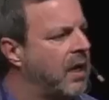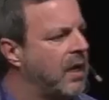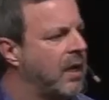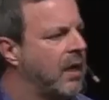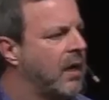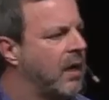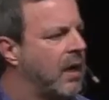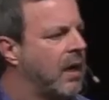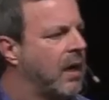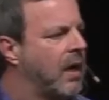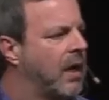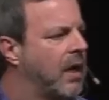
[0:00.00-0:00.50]
I,
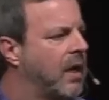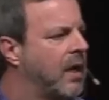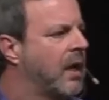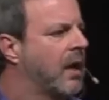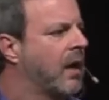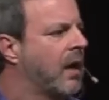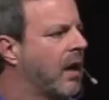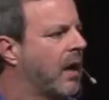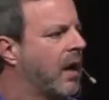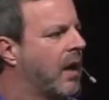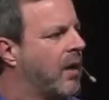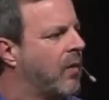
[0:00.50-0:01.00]
I,
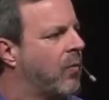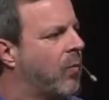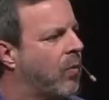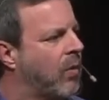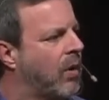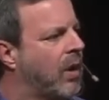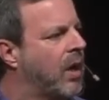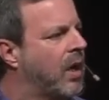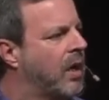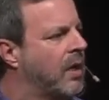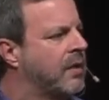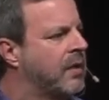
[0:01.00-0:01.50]
I
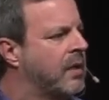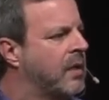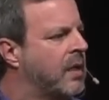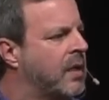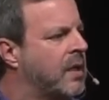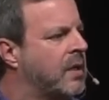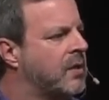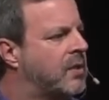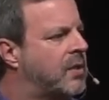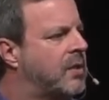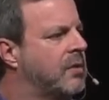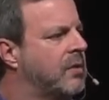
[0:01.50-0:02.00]
want
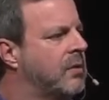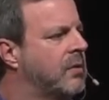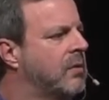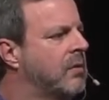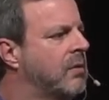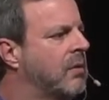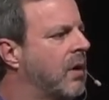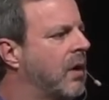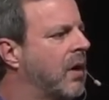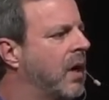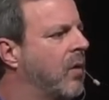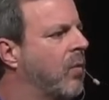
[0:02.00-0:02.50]

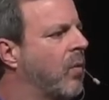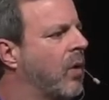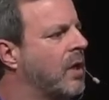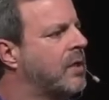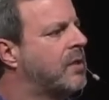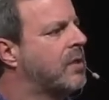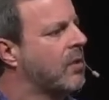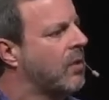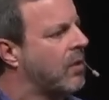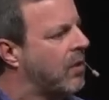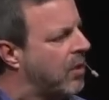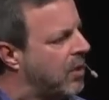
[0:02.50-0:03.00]
to, I
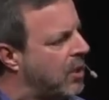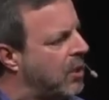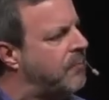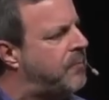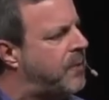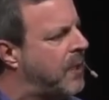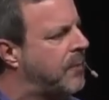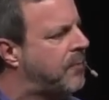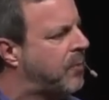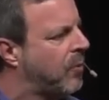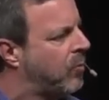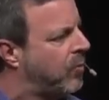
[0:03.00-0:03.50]
want to honor
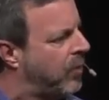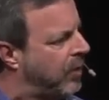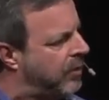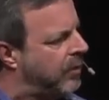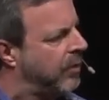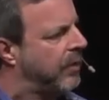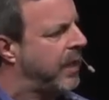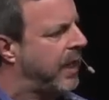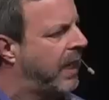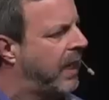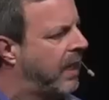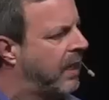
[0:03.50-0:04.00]
people where
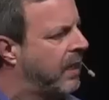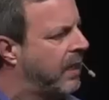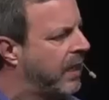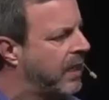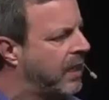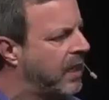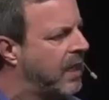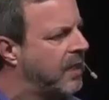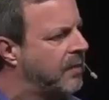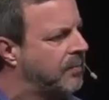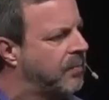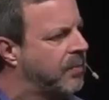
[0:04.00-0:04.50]
they're at,
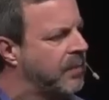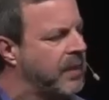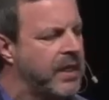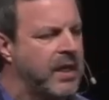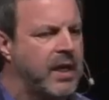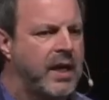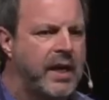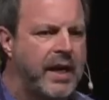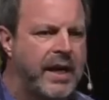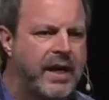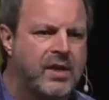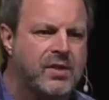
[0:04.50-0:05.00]
and I,
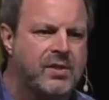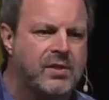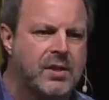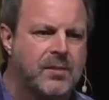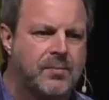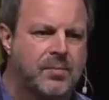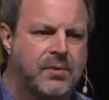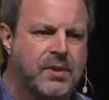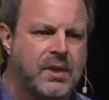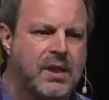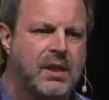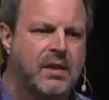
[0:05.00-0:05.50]
and I actually
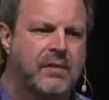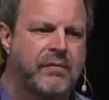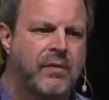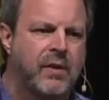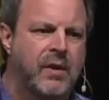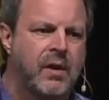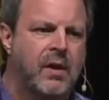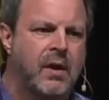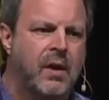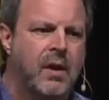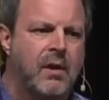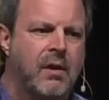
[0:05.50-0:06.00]

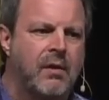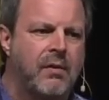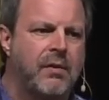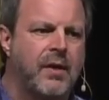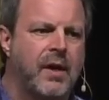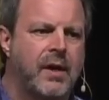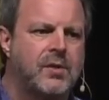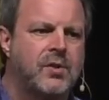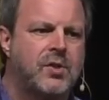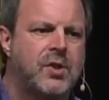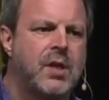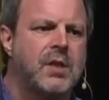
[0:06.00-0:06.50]
believe
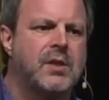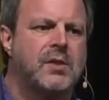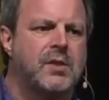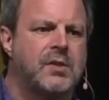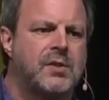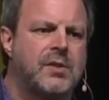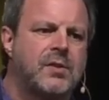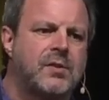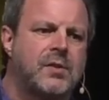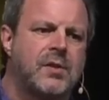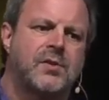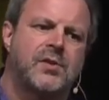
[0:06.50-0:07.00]
that
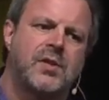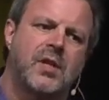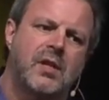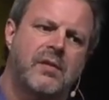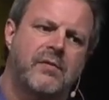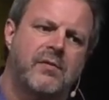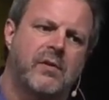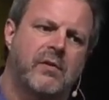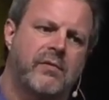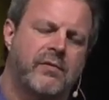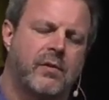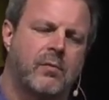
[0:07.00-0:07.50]
Jesus is the
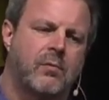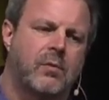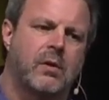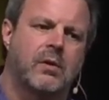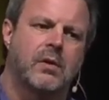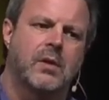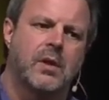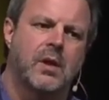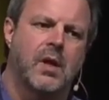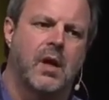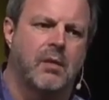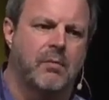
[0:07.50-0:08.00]
Savior of the
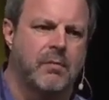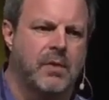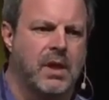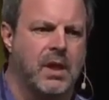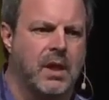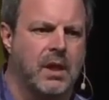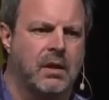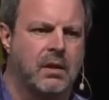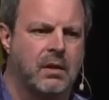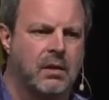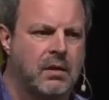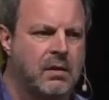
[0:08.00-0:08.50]
world and not
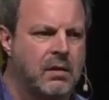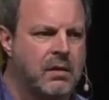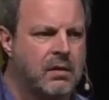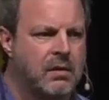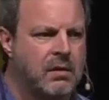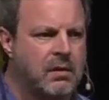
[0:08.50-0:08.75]
me